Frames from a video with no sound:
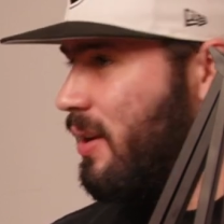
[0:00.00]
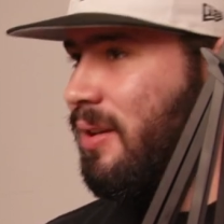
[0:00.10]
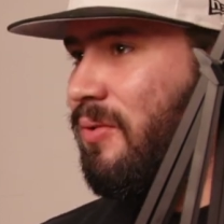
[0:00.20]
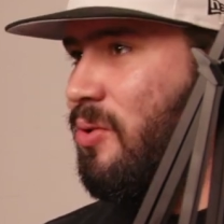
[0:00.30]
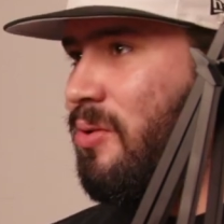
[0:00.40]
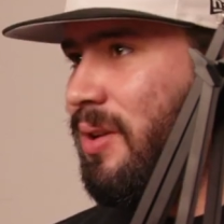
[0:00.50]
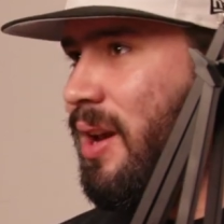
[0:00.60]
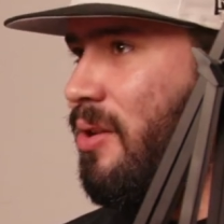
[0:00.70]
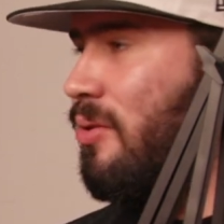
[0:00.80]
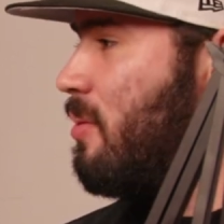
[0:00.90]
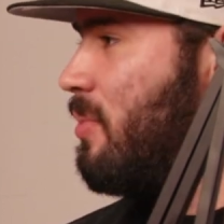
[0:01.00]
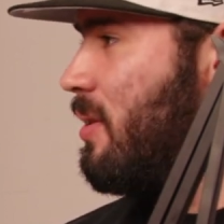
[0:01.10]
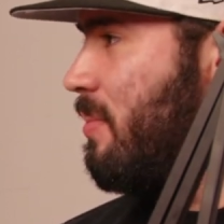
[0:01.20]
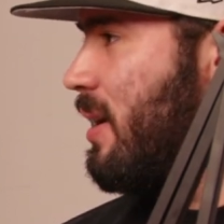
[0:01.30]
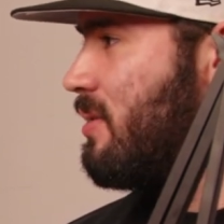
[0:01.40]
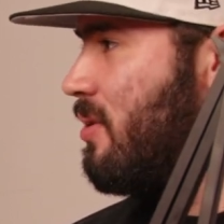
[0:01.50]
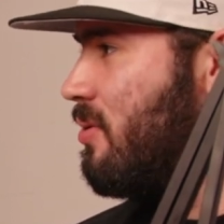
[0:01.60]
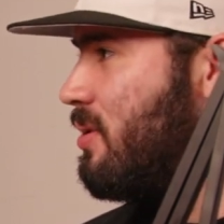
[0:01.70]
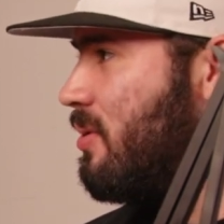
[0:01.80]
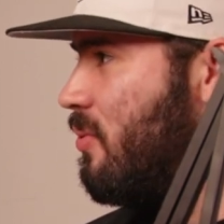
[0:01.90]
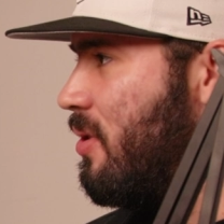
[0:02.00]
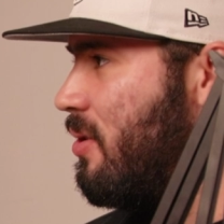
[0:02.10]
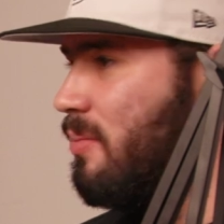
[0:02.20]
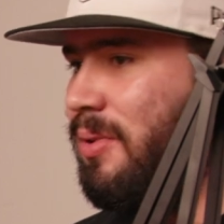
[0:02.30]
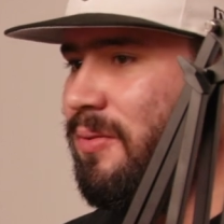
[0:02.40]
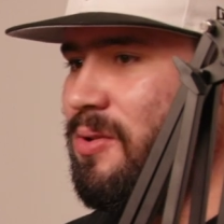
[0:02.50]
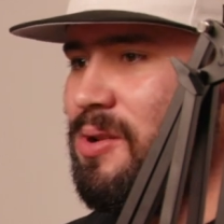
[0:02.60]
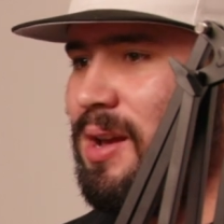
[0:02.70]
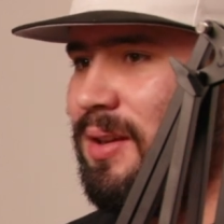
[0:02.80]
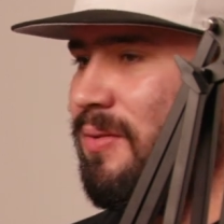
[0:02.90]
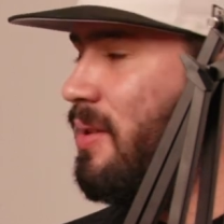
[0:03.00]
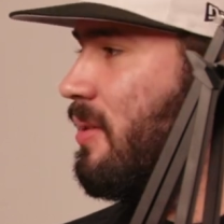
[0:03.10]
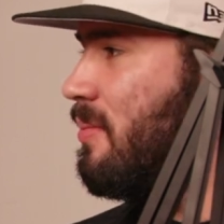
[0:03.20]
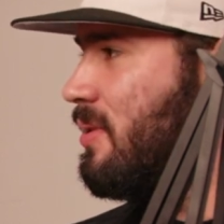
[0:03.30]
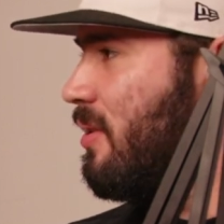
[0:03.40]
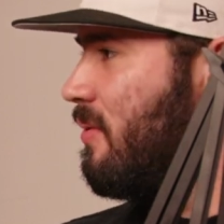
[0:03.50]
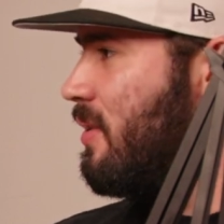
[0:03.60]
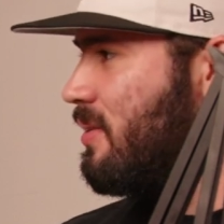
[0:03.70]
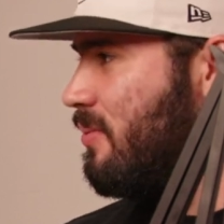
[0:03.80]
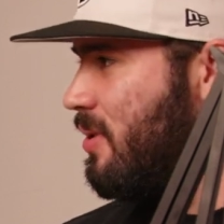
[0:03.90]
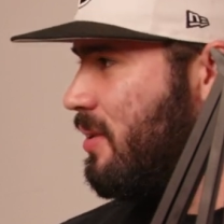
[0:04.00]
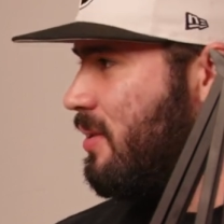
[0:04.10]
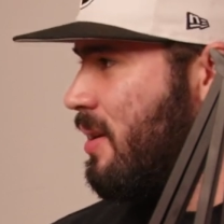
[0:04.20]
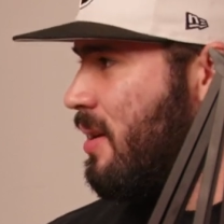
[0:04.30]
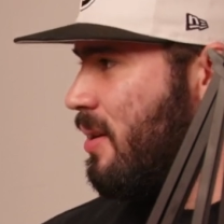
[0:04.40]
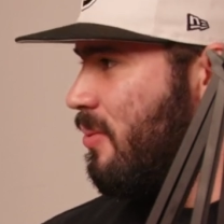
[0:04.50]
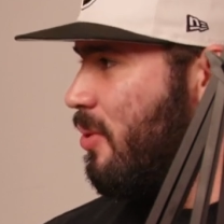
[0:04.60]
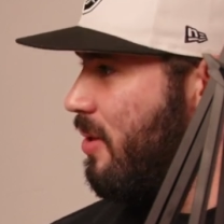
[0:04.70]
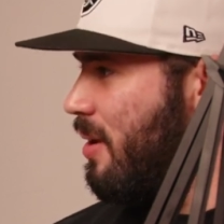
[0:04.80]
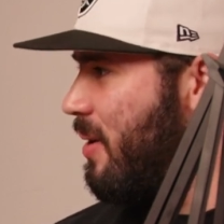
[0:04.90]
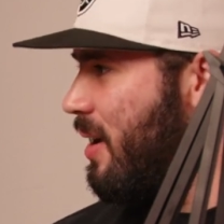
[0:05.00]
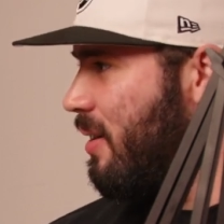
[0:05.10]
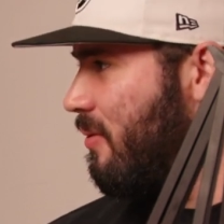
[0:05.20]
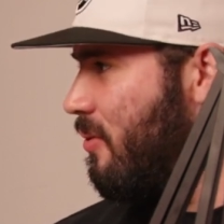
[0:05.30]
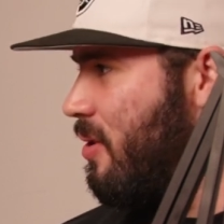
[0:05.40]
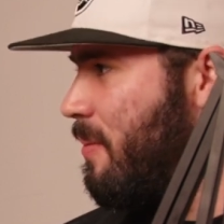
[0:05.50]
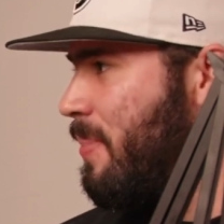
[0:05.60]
Like, if you don't care, you could be the best coach in the world, but if you're not giving them service, what are they paying for?